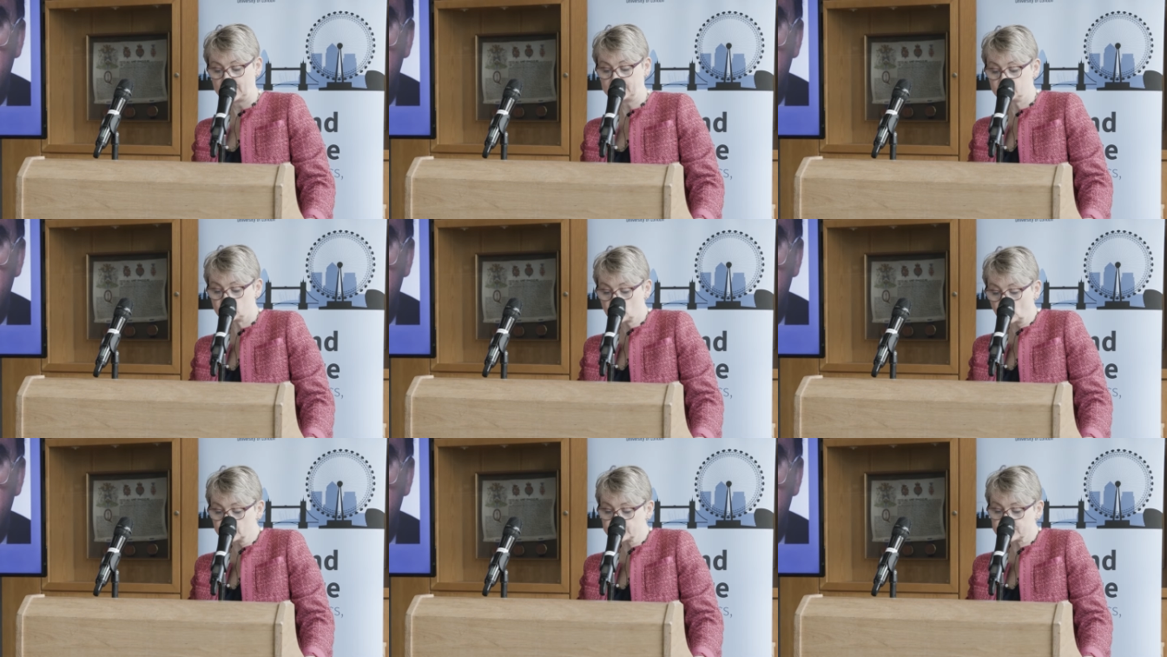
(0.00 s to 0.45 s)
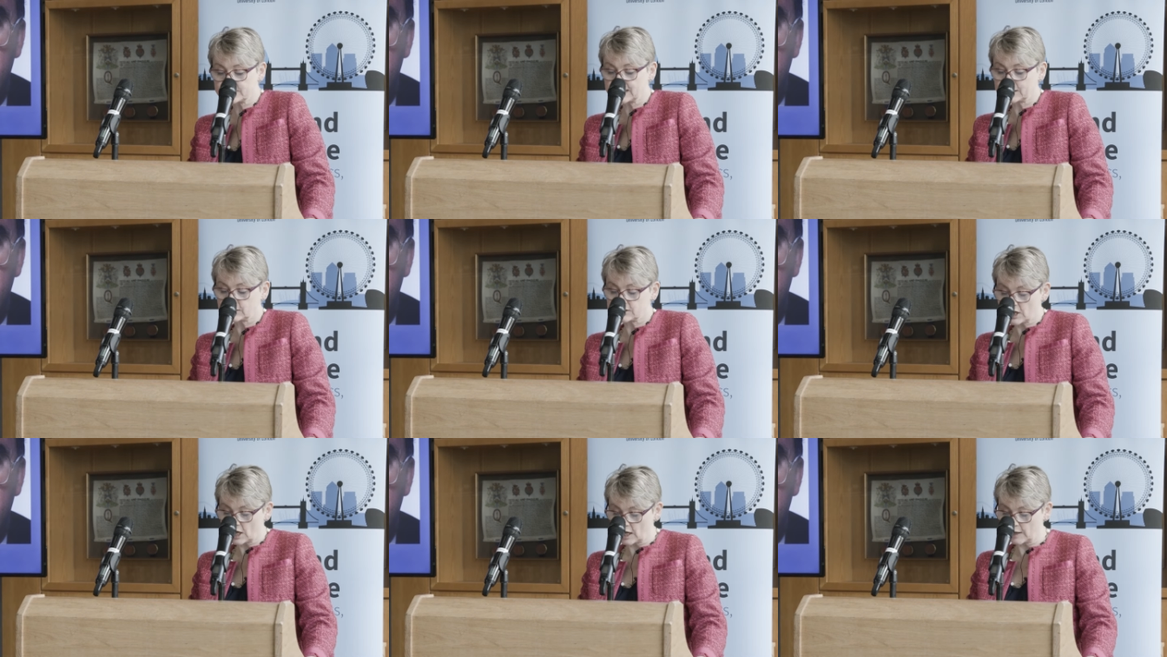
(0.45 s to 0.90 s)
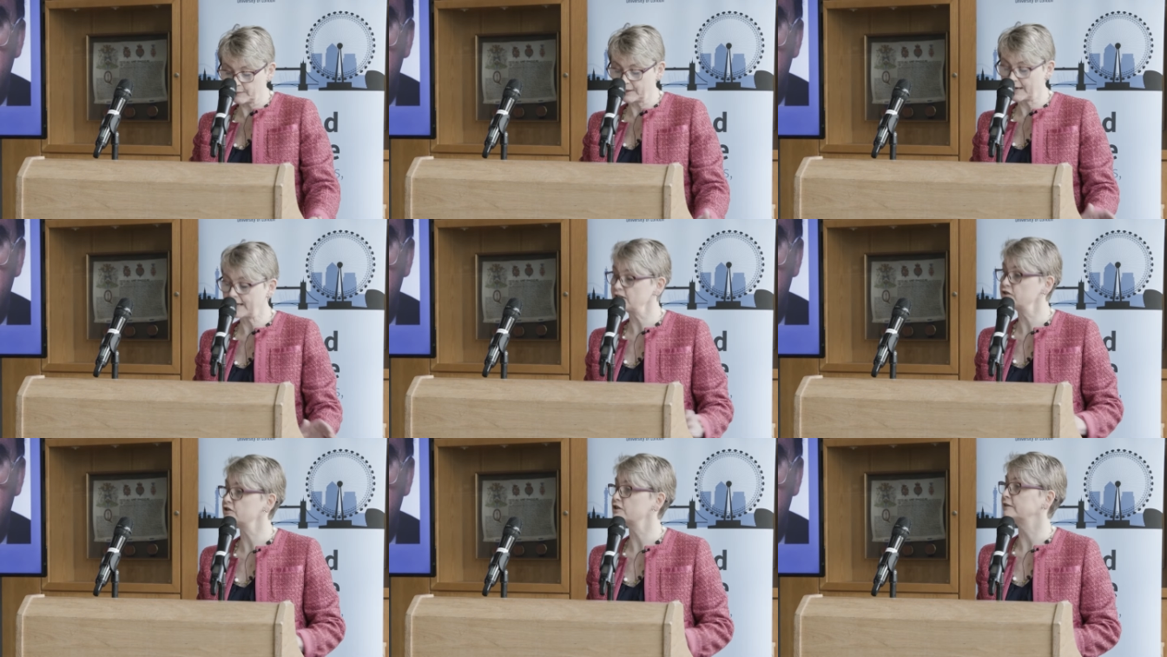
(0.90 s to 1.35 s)
And John's
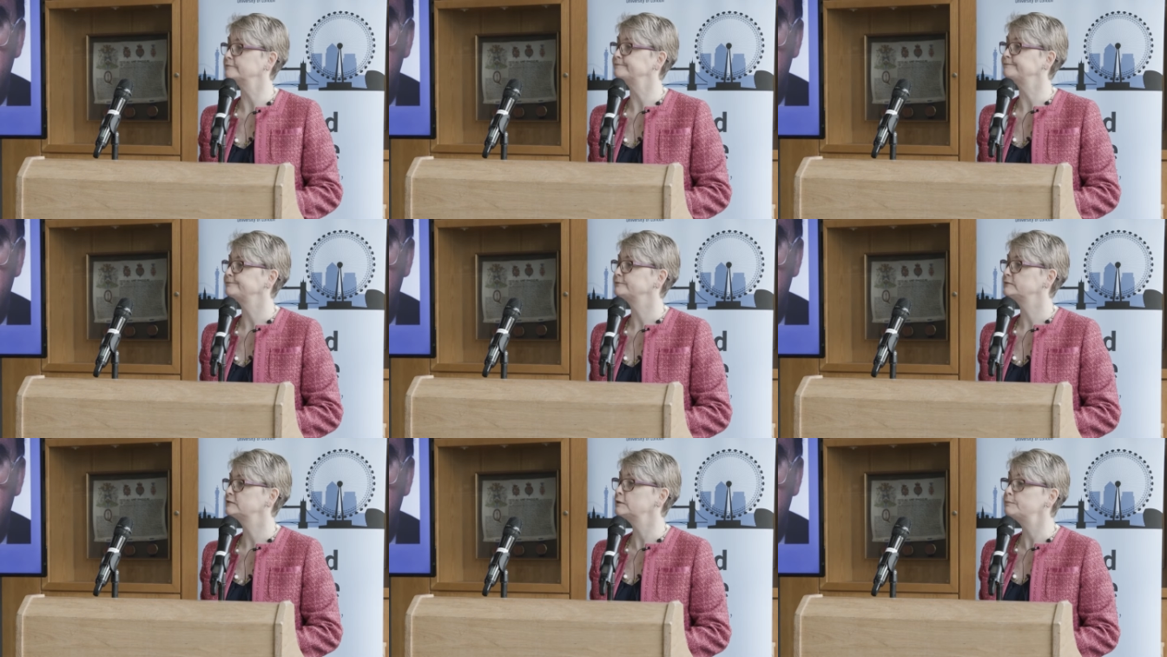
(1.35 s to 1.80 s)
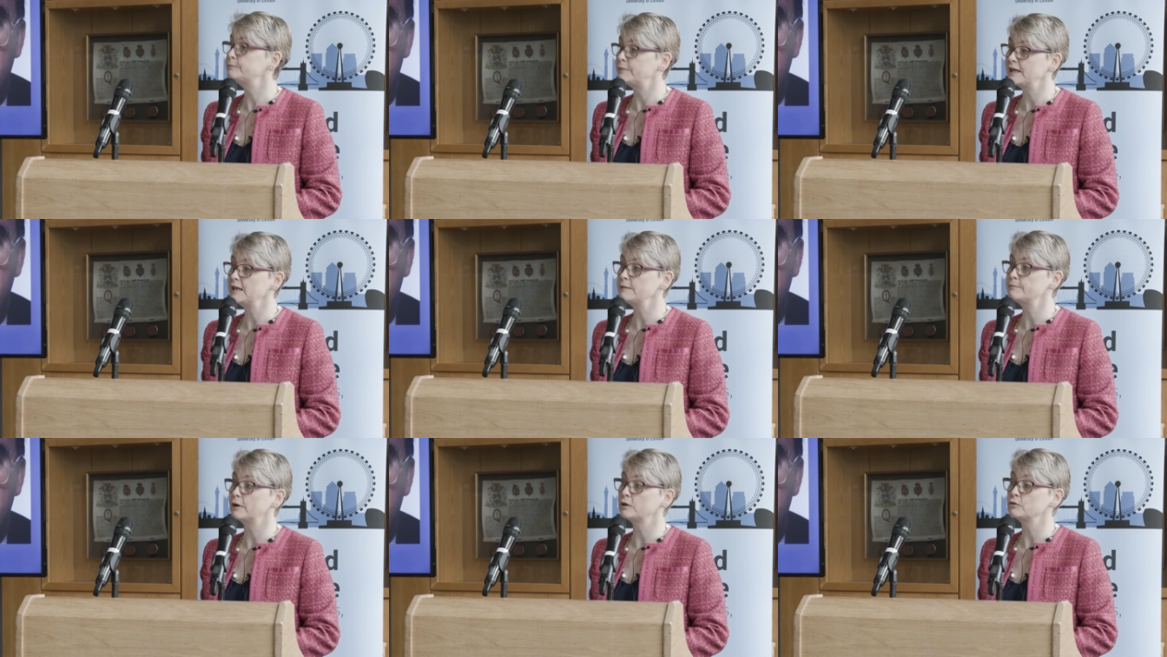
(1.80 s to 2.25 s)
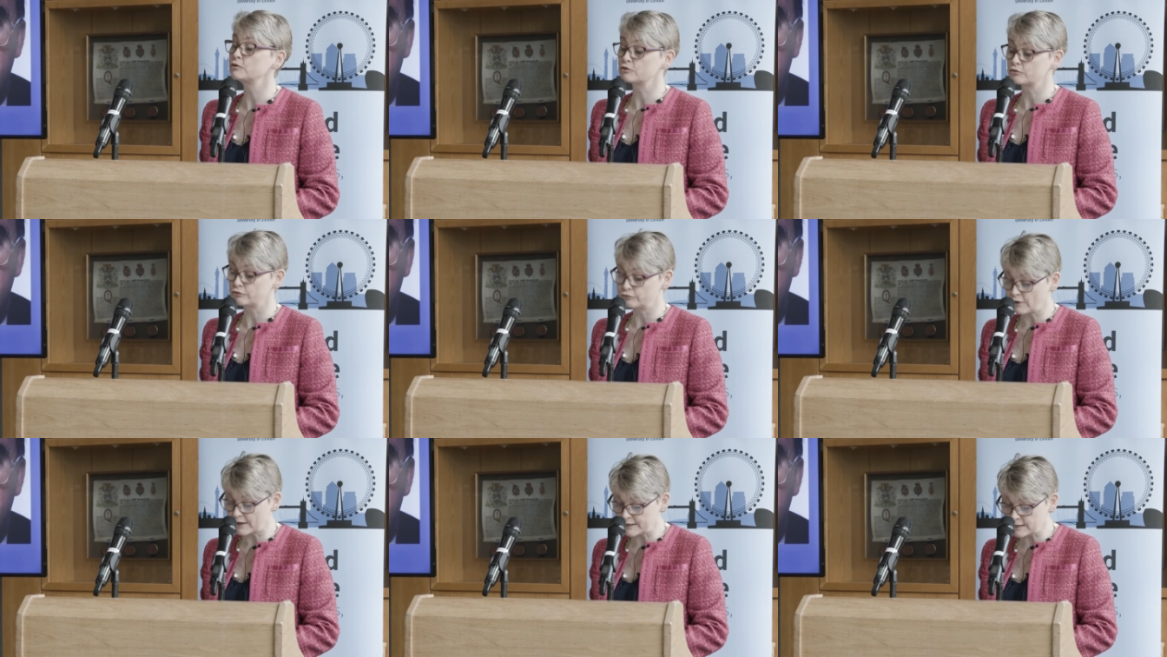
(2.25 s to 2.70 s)
determination to be
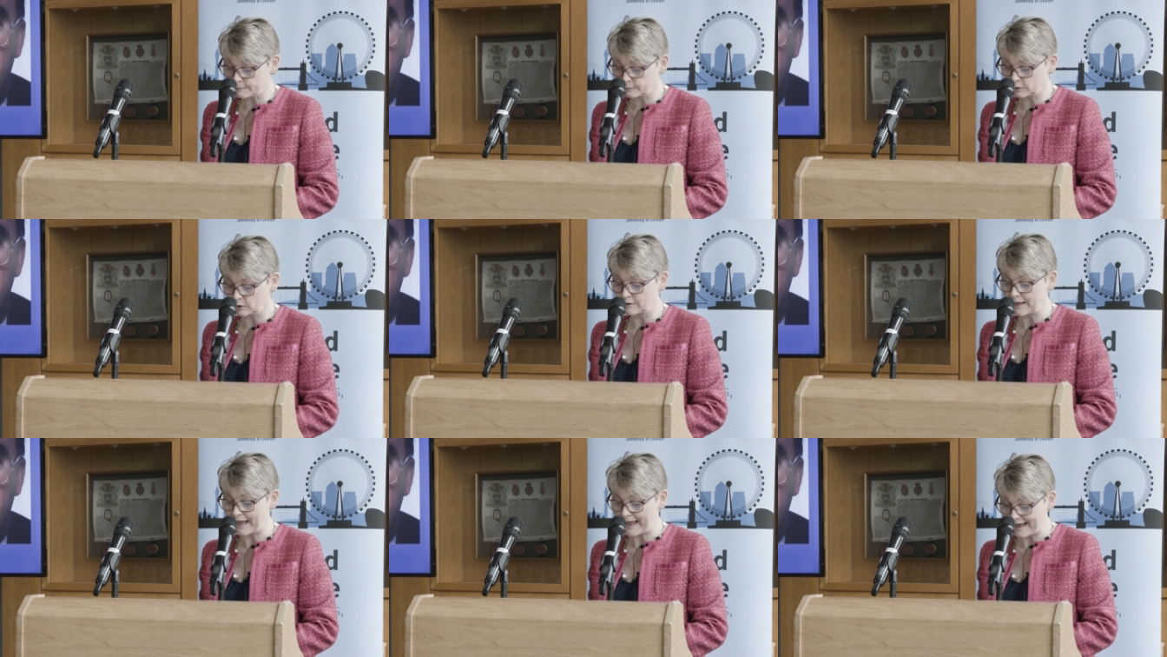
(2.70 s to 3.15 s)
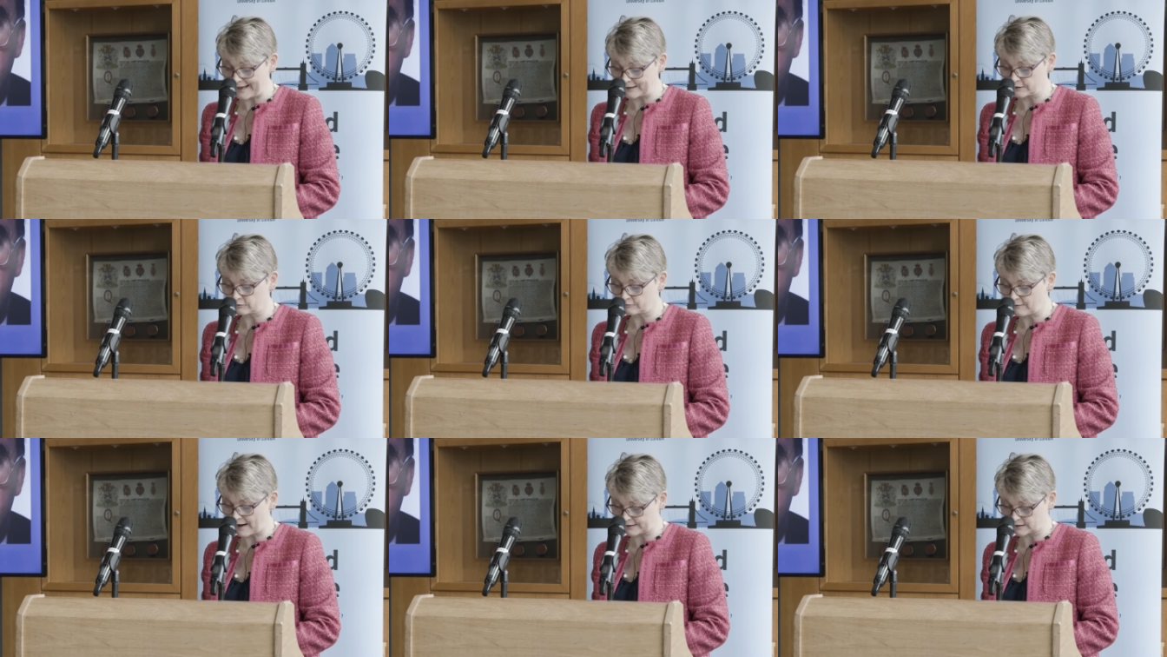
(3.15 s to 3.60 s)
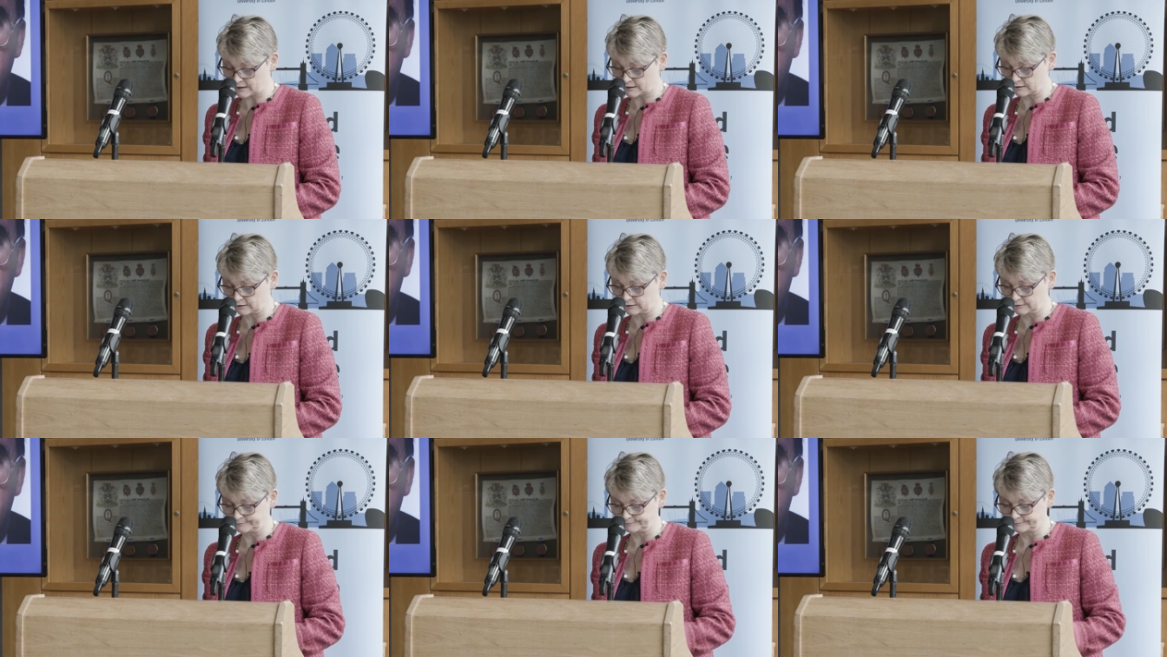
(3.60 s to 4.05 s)
both credible and
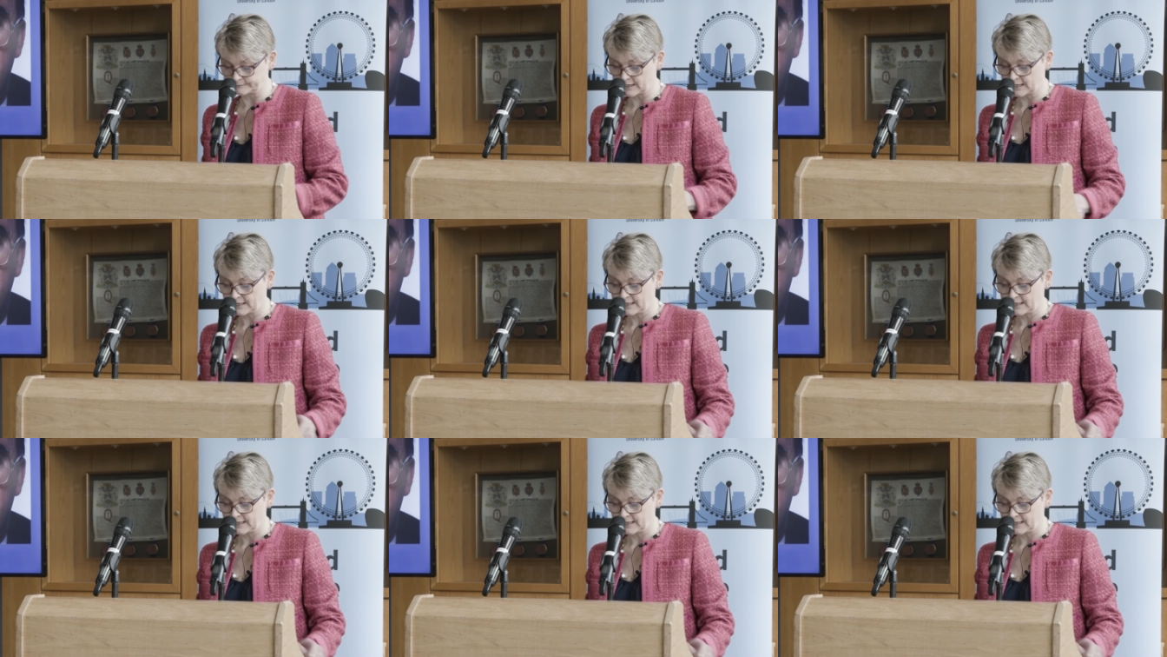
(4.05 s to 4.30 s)
radical,